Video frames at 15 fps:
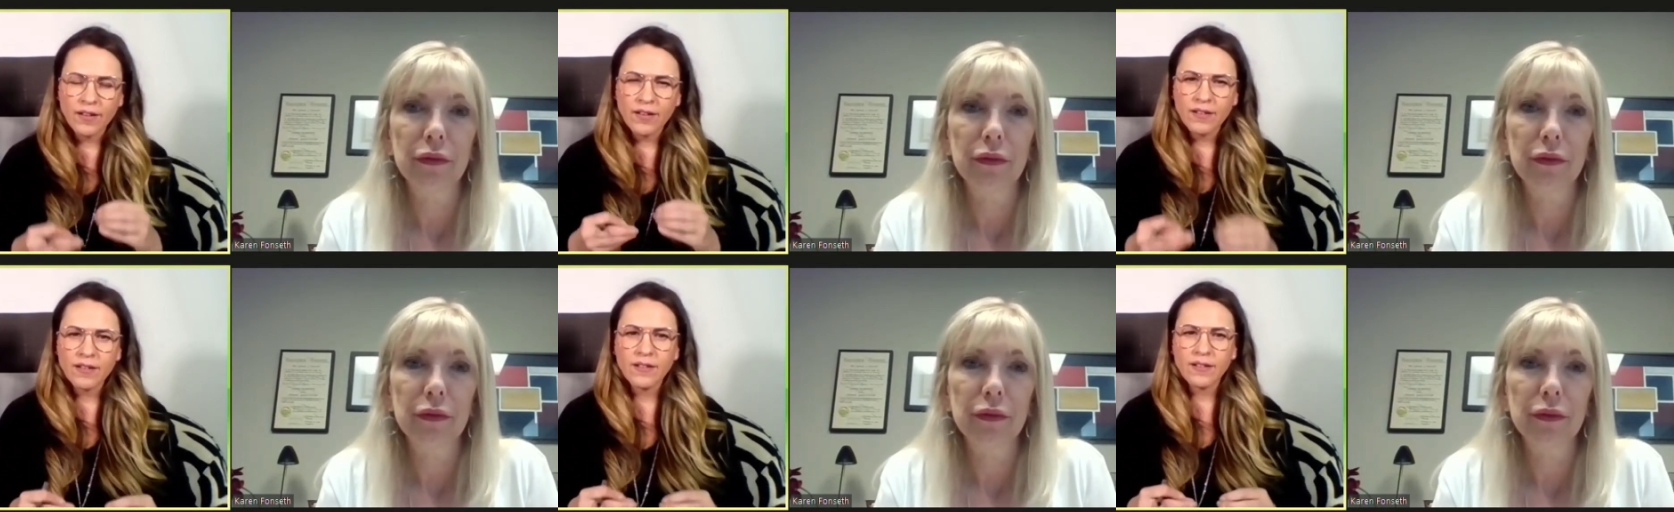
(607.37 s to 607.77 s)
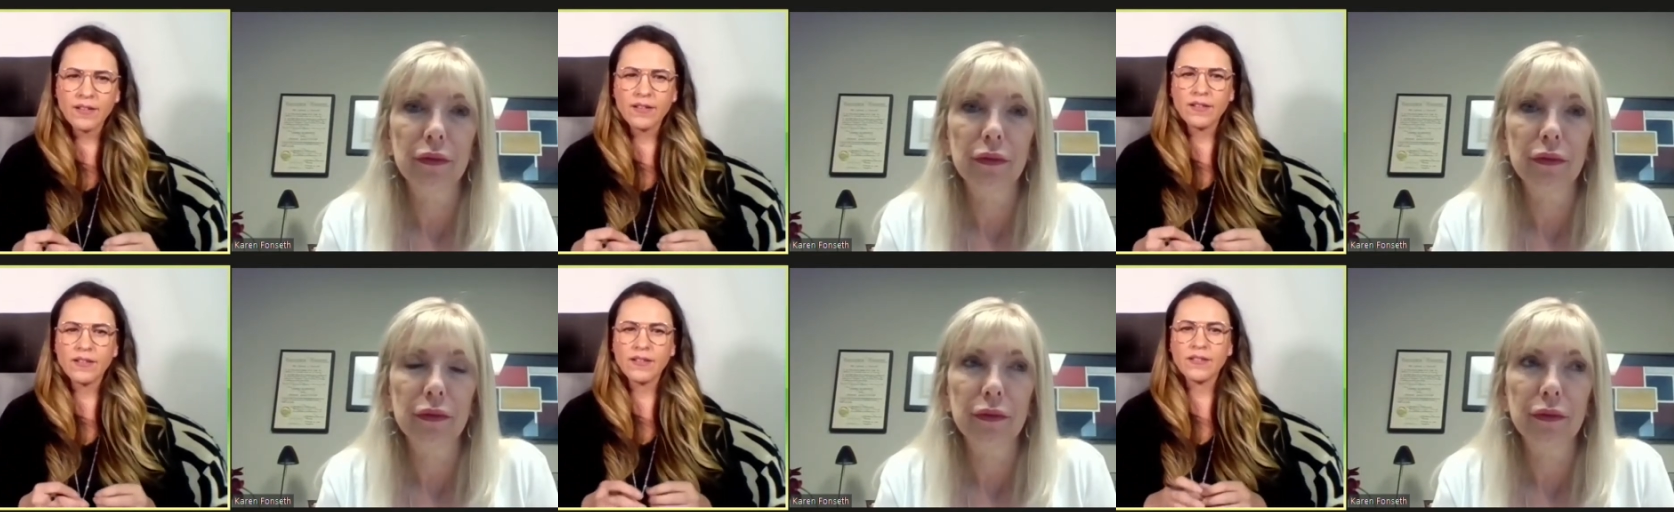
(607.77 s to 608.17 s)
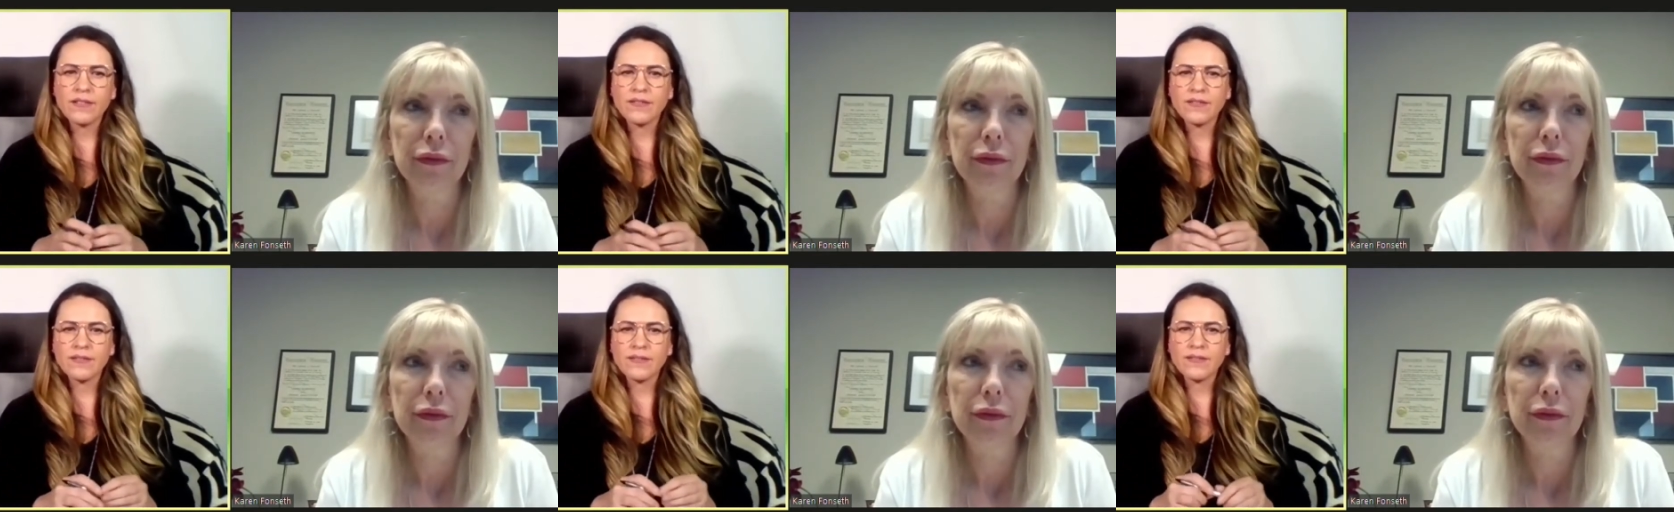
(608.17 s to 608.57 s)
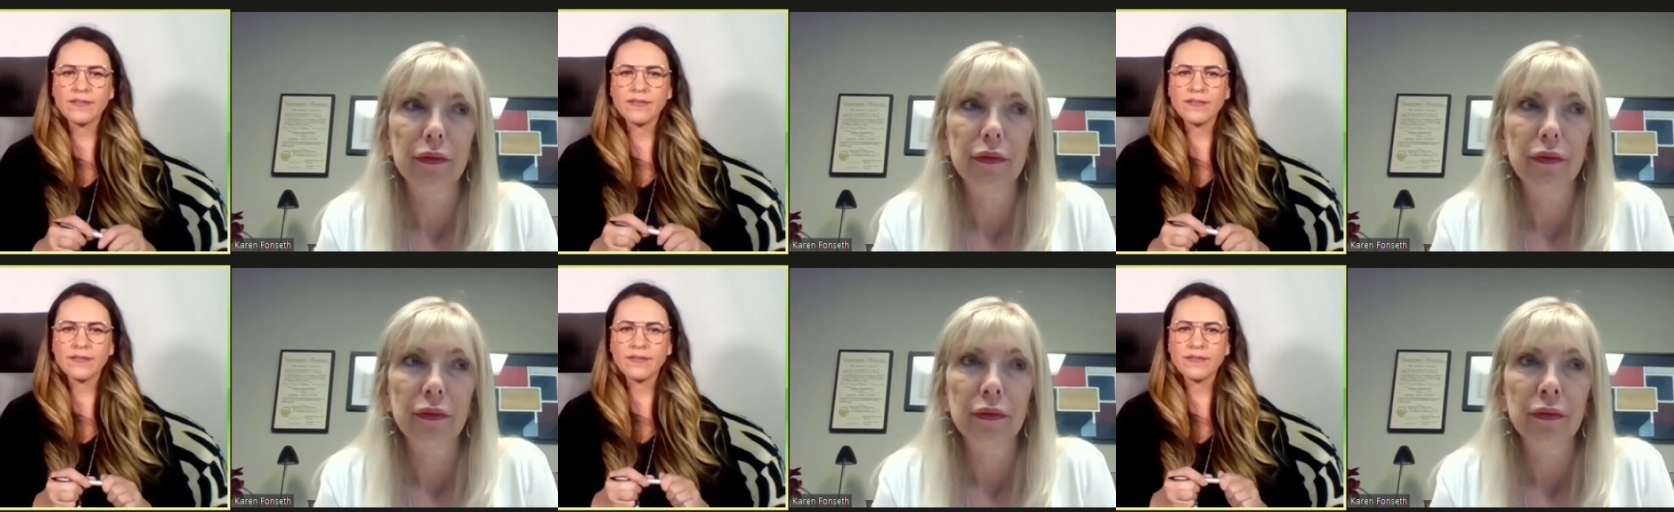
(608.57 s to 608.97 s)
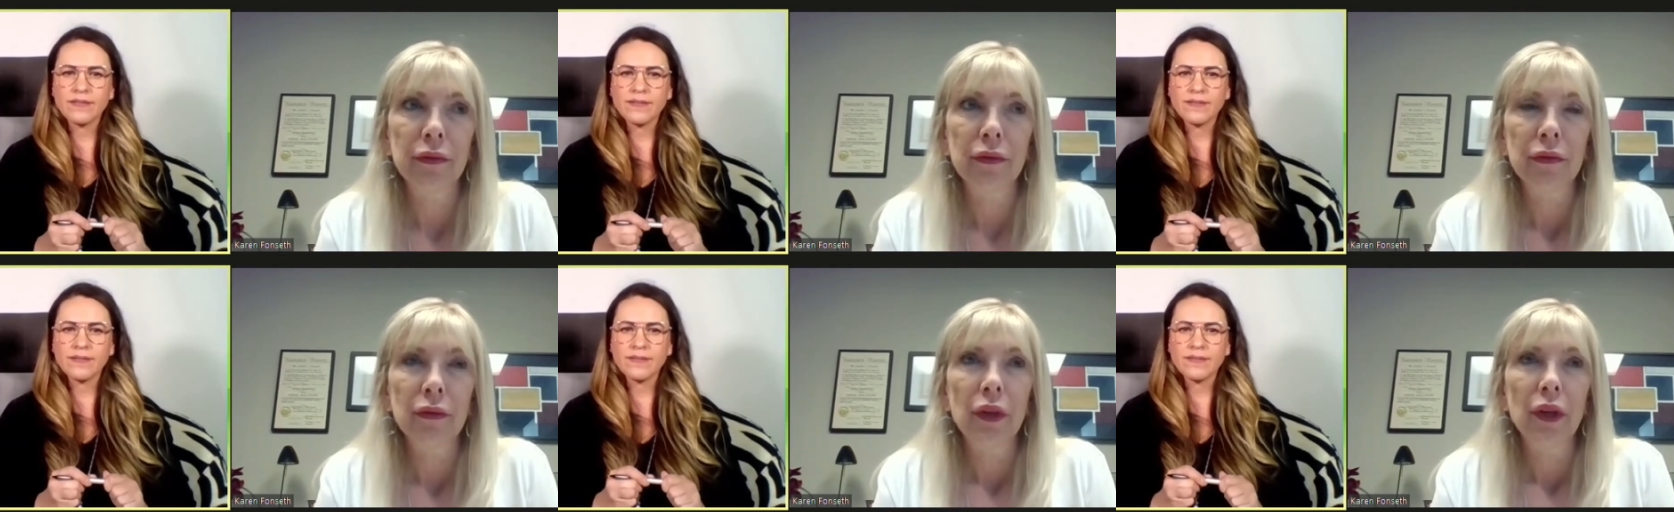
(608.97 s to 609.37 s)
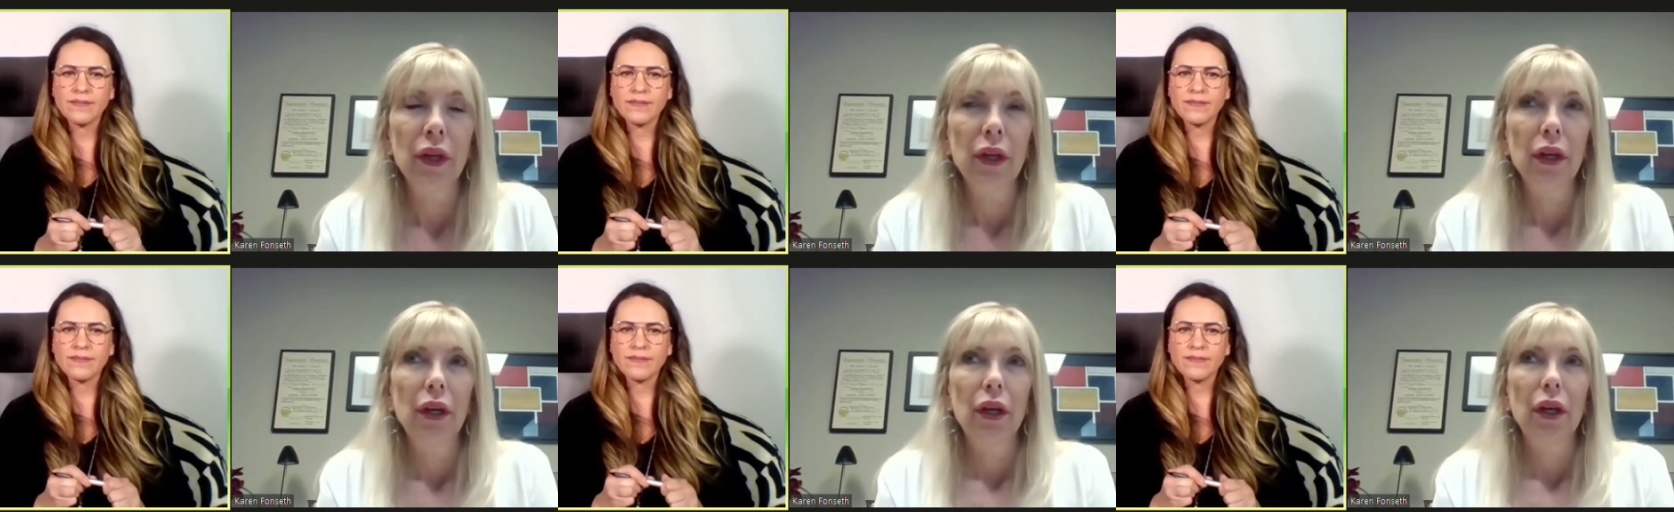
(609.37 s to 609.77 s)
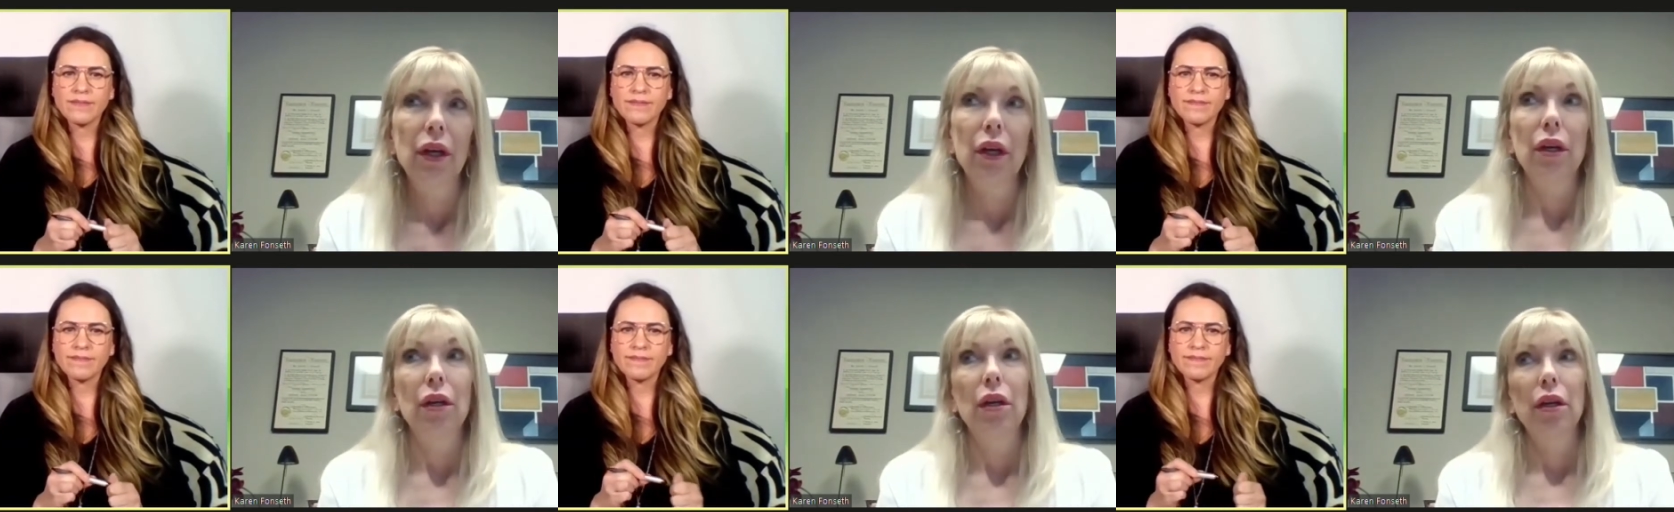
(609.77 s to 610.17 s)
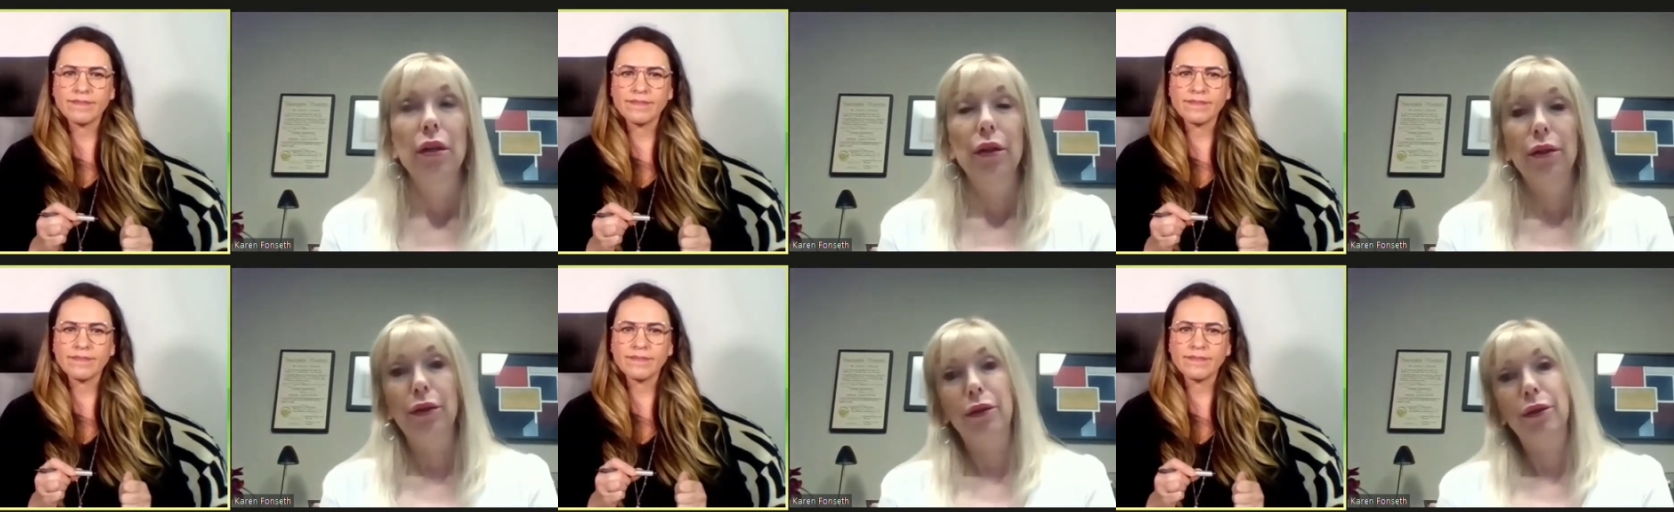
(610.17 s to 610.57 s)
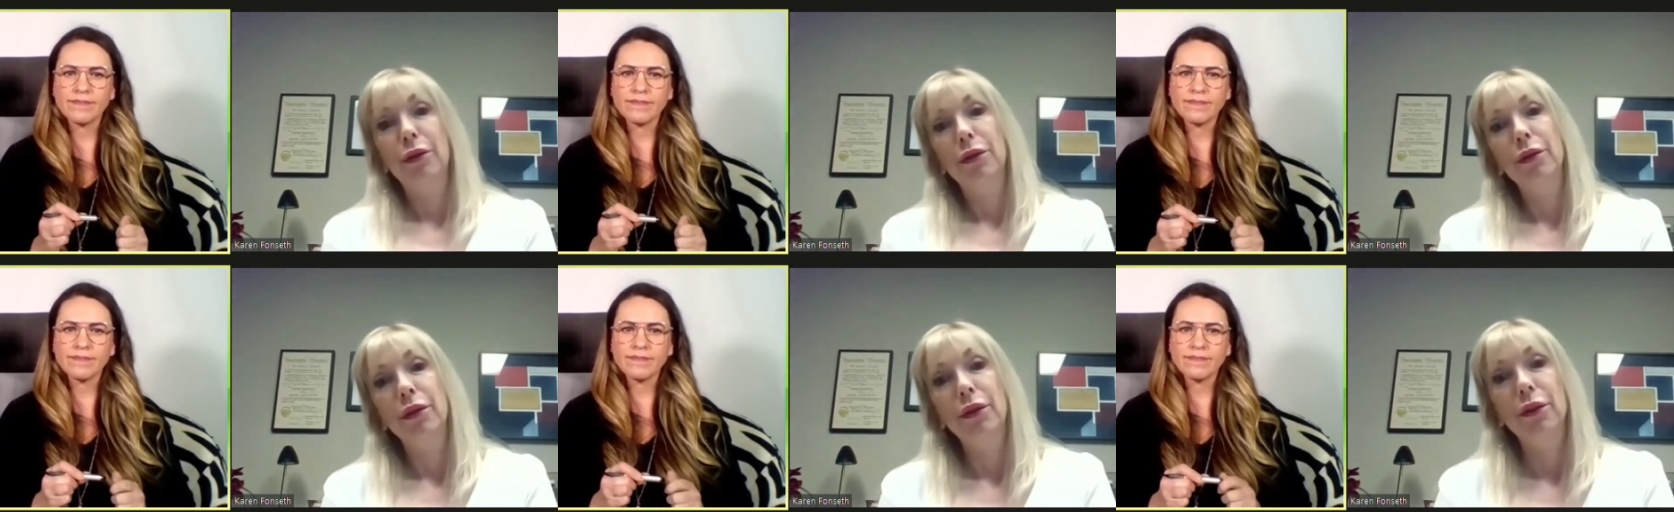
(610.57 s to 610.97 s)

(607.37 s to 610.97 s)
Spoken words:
No one is speaking in this clip.